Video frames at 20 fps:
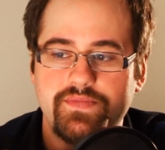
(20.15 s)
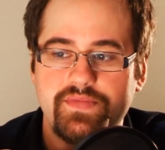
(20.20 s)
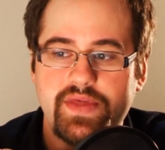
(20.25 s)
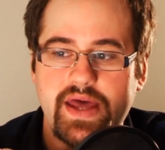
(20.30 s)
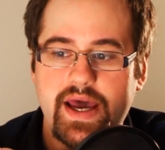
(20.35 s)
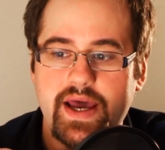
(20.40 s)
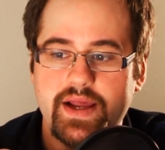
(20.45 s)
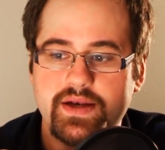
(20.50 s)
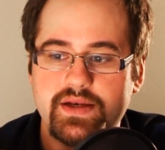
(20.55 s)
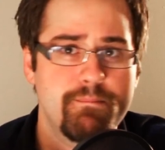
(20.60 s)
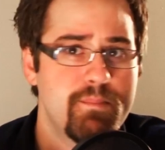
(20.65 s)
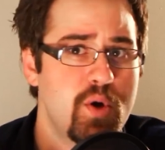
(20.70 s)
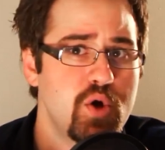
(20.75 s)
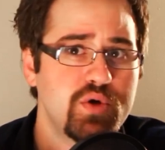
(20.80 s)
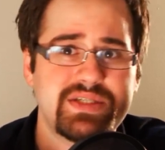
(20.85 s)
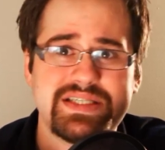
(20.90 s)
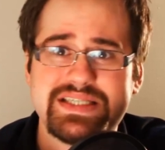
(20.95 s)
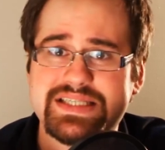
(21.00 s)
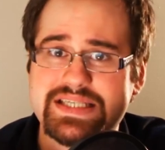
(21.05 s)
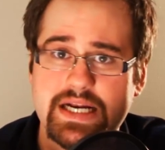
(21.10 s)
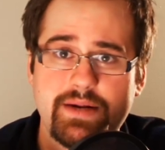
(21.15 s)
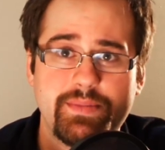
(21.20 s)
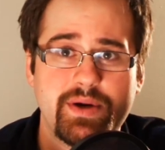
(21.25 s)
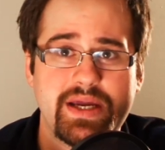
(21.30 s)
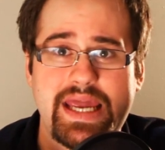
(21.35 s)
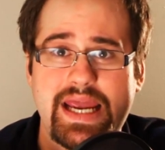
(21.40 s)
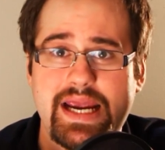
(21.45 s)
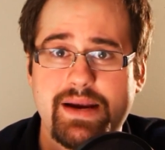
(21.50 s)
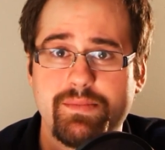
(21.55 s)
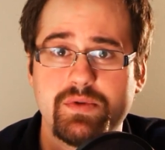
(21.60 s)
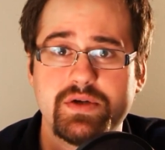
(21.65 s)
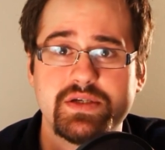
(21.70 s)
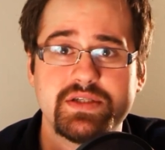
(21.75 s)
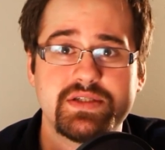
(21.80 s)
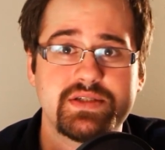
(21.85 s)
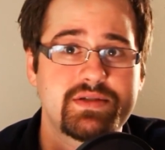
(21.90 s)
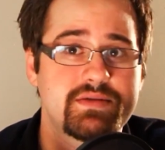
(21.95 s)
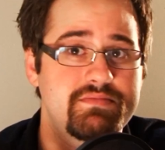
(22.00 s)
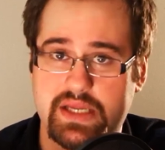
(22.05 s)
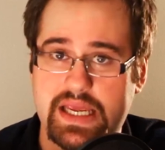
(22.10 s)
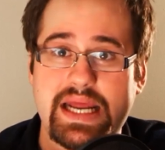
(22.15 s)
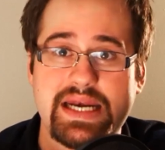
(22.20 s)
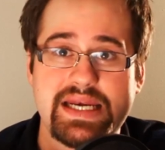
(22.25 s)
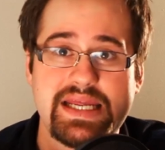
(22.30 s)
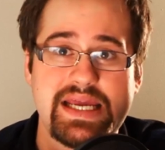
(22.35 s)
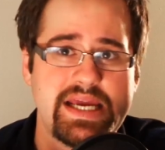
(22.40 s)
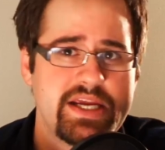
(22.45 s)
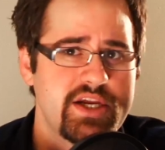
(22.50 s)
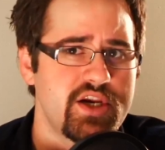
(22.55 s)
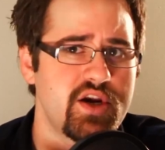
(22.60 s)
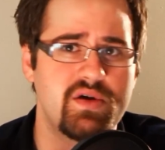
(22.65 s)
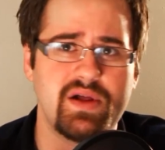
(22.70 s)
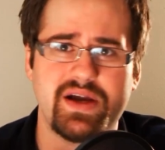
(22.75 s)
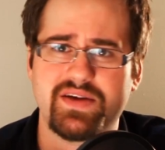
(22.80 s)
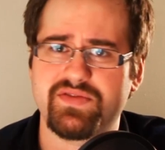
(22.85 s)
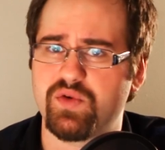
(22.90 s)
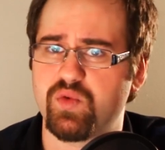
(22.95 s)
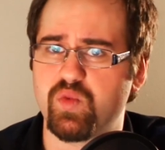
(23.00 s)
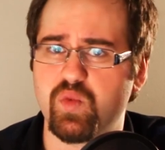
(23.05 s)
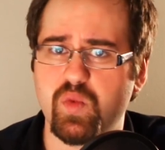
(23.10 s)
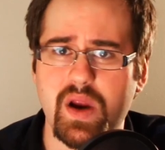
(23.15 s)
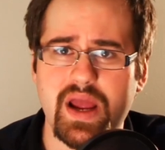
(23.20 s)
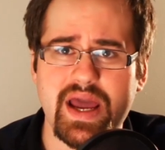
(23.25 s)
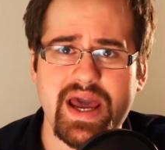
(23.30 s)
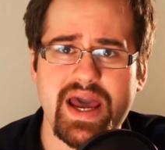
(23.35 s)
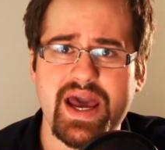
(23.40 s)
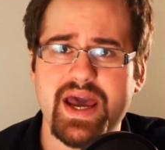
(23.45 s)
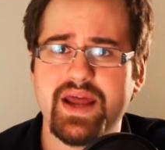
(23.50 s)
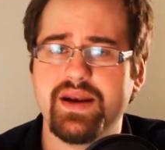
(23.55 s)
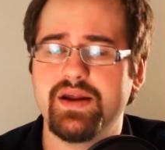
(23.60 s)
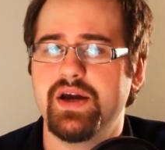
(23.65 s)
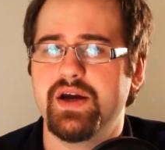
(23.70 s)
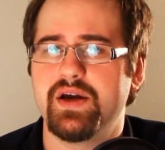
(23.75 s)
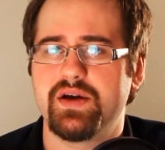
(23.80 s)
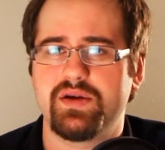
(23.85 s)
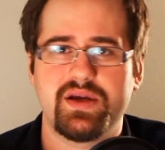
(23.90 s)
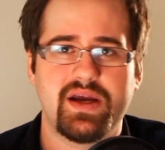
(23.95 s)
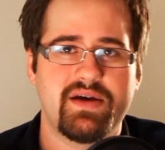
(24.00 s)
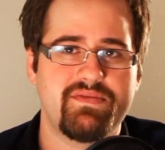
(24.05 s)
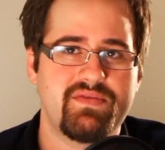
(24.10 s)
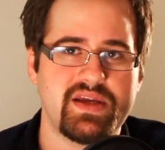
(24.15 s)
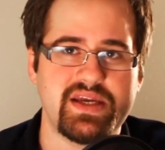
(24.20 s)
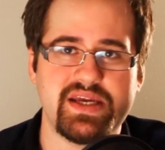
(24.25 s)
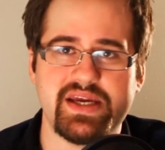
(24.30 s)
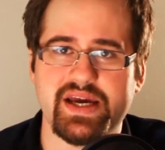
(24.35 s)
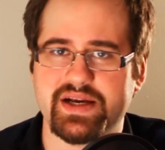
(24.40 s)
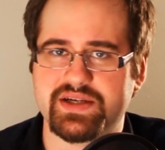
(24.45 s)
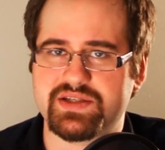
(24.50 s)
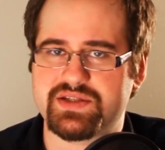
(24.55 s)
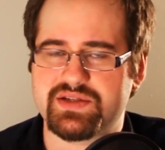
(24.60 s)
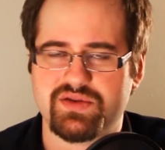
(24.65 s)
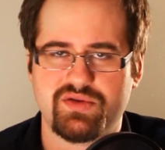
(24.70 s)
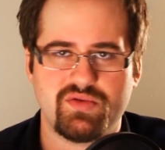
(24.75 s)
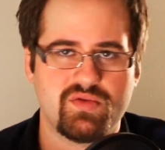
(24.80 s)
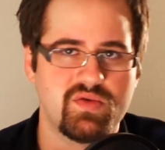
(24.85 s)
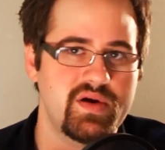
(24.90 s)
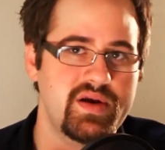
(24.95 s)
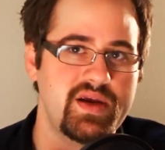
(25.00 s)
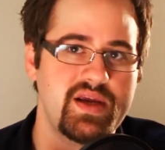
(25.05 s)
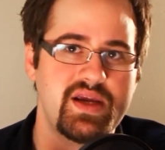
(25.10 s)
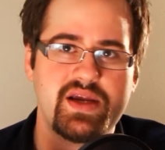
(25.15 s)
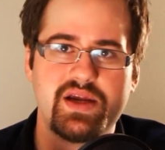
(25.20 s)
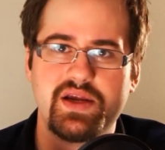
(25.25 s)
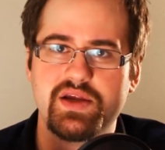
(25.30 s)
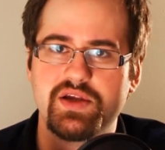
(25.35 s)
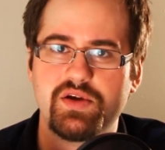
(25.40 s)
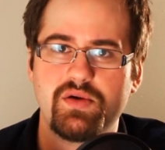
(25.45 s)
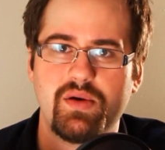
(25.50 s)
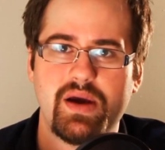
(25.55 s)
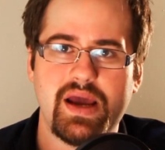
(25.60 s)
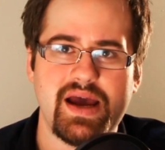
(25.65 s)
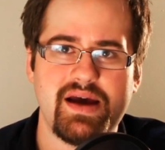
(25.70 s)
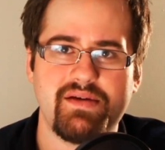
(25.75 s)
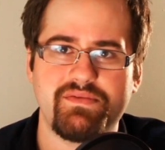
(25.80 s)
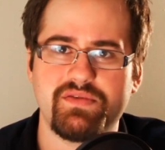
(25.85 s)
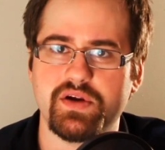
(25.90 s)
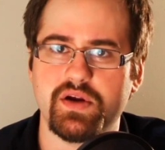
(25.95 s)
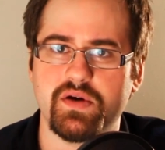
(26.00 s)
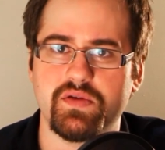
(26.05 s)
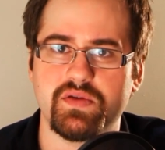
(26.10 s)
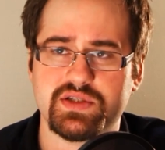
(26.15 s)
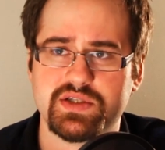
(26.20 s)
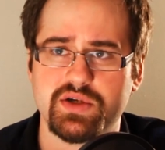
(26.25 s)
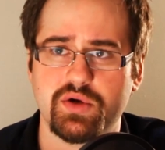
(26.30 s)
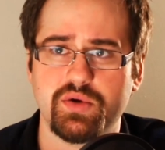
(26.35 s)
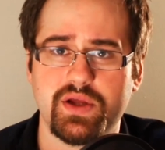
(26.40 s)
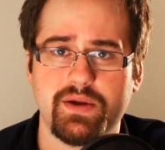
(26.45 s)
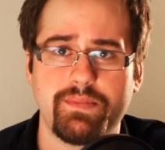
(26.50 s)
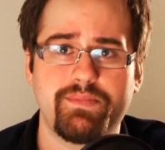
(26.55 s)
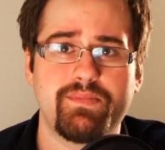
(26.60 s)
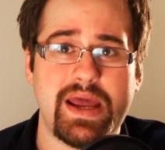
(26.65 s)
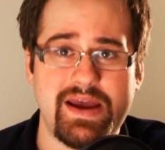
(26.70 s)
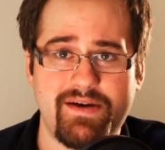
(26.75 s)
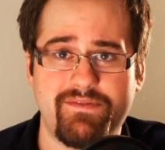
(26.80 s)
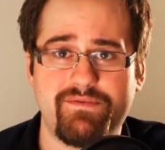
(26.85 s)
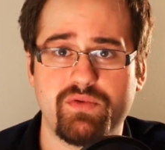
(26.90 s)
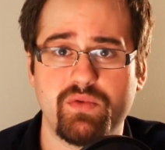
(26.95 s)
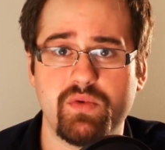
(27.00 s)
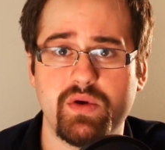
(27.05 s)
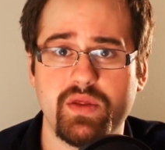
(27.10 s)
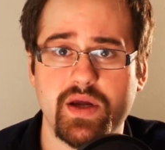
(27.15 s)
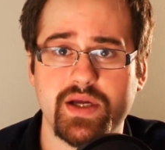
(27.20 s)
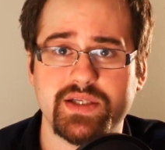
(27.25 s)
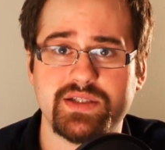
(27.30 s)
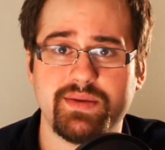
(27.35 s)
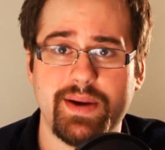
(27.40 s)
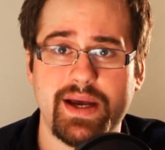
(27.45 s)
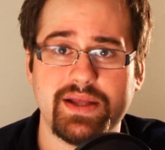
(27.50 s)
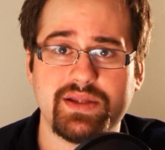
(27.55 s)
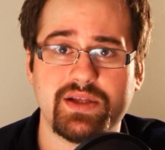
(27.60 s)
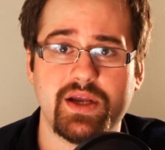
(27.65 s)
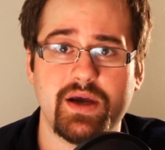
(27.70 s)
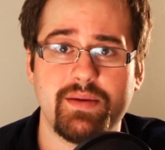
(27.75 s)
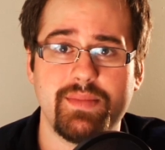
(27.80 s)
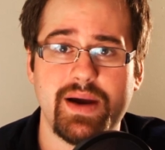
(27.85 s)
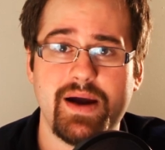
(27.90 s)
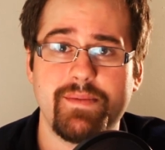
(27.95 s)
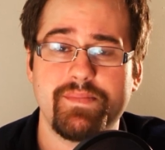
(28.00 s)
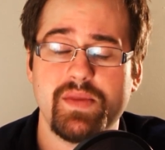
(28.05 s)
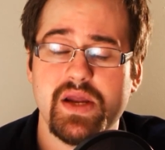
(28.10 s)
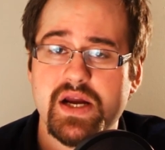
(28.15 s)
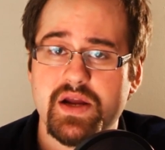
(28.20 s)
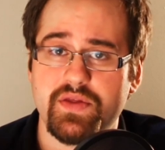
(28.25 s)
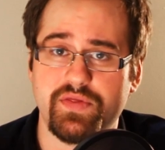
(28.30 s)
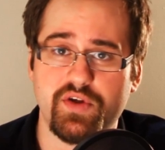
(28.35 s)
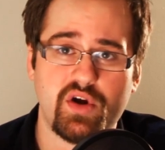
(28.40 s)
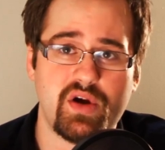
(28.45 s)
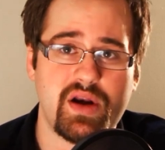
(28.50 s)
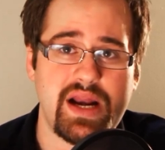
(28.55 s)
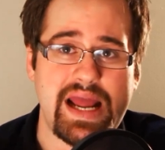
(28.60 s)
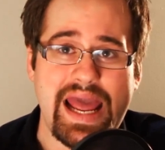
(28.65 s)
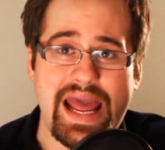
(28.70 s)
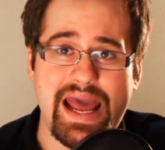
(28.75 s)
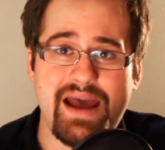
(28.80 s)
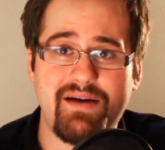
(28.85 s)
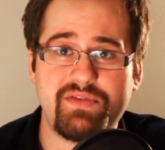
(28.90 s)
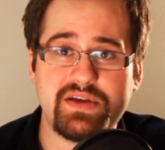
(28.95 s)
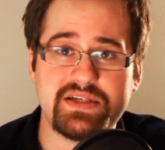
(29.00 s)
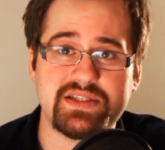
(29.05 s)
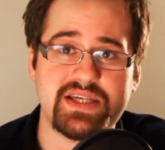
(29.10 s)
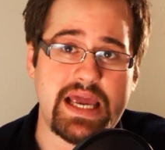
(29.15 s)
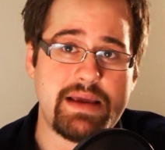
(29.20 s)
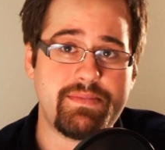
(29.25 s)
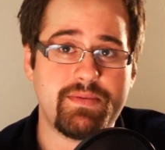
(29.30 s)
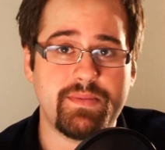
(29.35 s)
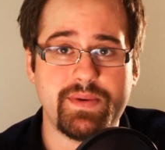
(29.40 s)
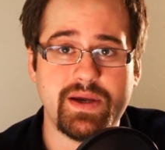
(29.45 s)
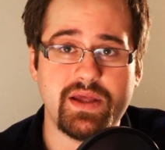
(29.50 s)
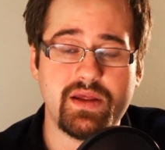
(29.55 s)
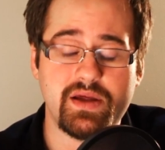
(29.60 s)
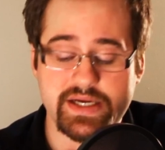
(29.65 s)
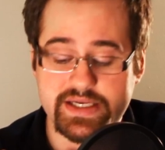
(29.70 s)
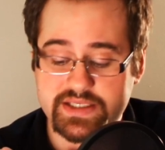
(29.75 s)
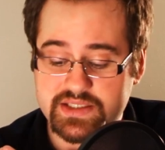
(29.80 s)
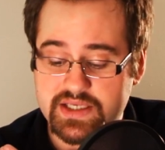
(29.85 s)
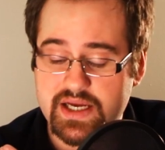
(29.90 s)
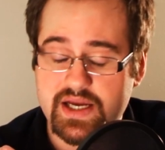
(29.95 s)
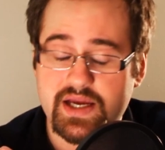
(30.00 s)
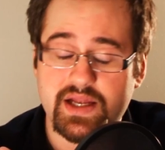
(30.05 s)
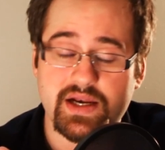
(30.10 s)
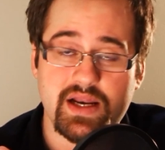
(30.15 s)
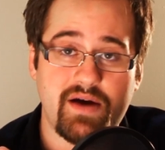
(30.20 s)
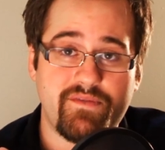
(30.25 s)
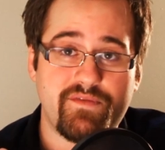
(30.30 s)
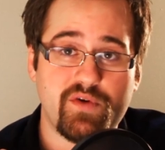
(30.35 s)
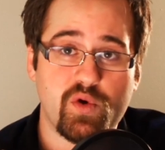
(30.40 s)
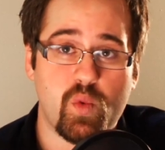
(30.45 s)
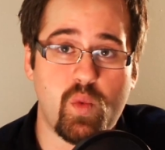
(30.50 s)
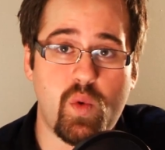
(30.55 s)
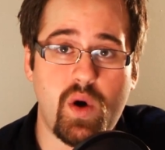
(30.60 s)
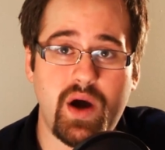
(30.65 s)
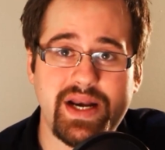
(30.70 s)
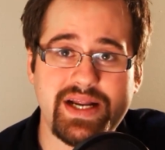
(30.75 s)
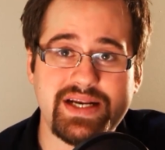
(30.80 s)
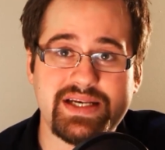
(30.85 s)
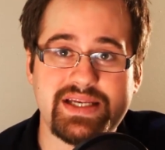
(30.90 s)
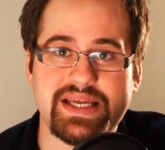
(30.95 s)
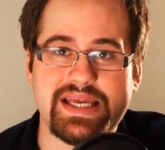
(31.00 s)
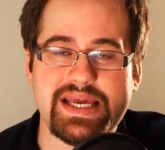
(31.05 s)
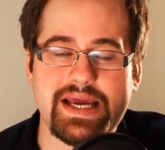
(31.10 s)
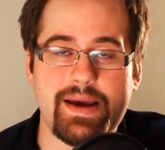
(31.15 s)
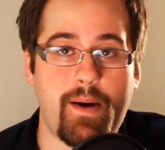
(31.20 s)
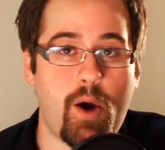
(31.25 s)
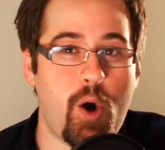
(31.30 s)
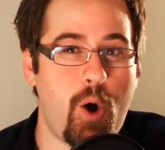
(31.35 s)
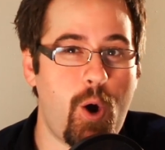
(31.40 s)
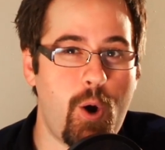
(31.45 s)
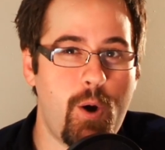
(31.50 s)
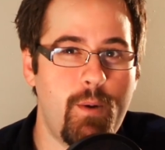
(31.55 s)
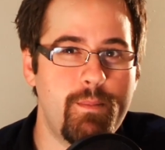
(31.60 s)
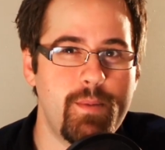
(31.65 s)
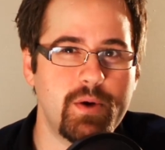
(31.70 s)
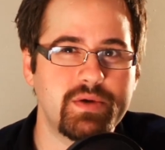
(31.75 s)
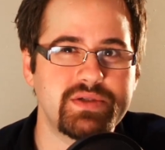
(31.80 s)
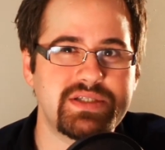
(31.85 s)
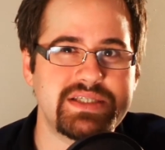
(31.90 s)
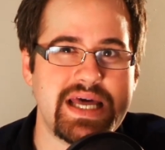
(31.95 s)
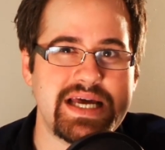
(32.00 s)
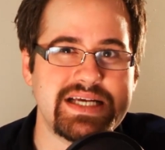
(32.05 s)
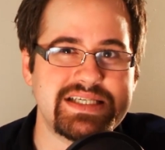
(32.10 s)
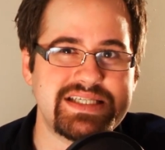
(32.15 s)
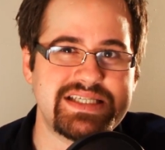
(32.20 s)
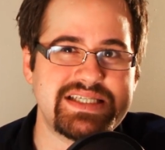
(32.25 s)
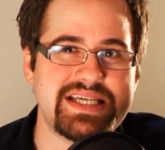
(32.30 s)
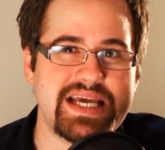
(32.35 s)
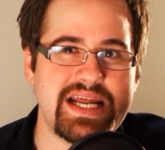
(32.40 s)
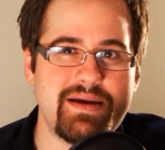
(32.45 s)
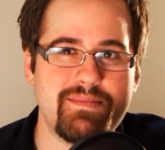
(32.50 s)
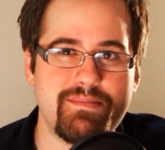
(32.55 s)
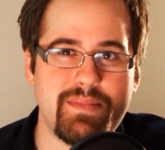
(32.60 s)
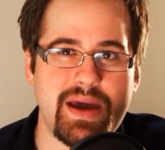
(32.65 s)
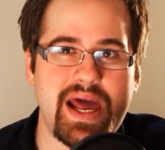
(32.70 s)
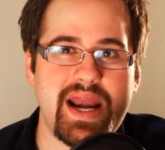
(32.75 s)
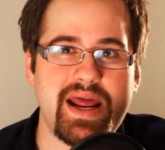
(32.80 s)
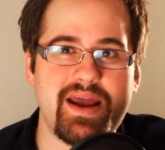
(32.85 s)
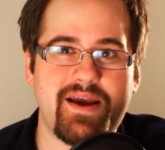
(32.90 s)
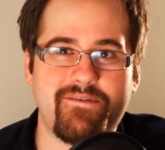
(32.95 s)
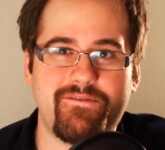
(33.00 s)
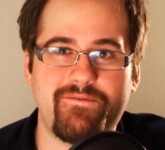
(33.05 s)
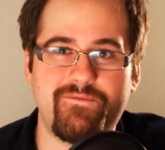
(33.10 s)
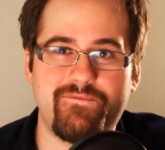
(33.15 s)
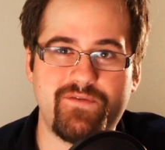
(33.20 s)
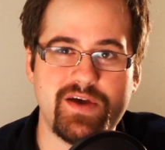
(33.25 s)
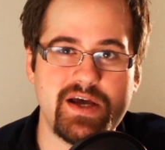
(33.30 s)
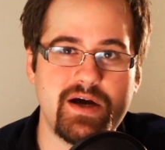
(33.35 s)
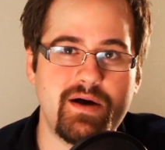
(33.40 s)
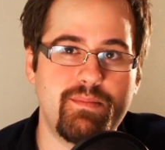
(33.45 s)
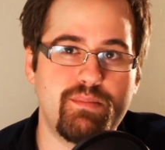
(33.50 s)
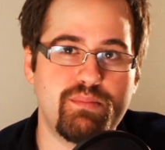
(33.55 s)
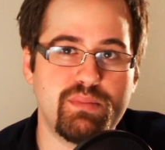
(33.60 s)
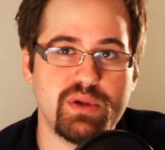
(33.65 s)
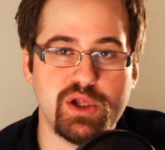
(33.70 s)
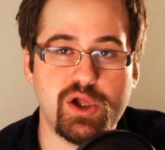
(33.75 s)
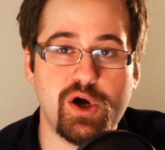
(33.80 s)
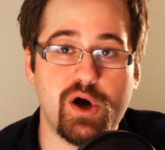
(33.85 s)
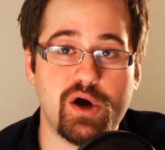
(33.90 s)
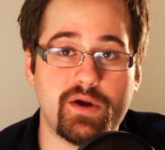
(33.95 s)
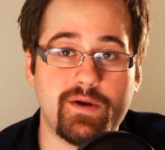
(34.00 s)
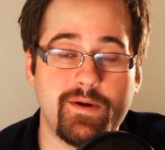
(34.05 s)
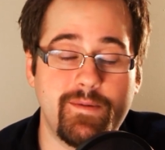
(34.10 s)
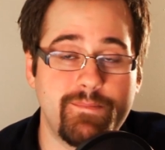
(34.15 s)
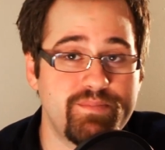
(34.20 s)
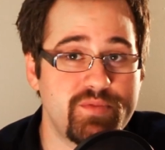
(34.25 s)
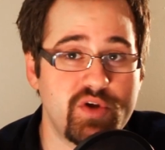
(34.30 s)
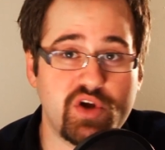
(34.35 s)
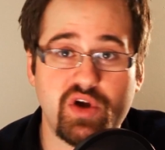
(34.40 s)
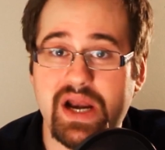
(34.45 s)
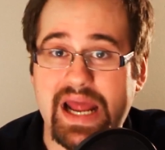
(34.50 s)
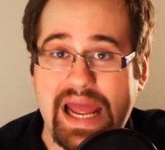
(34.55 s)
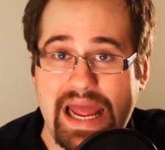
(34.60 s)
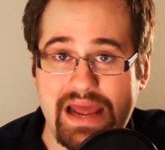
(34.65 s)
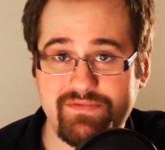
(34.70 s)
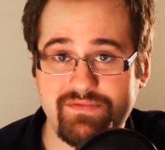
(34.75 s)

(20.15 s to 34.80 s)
that most cinema cameras can get, you know, like the Red, you have the EX3, you have, you know, the Sony F3 that's about to come out. They're going to have these capabilities. Now, if you're wanting to get almost that cinematic film look, you're going to